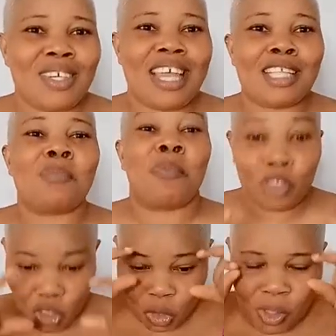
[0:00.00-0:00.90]
you get,
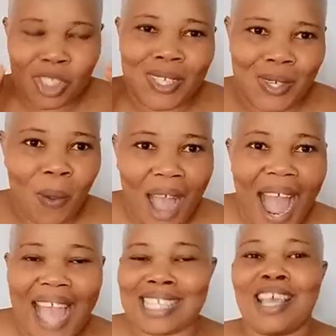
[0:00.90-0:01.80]
but shut your
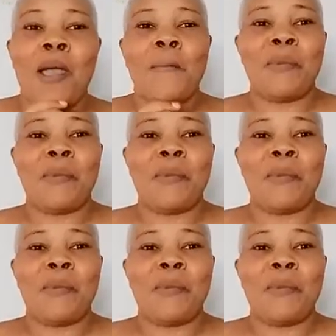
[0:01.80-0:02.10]
eyes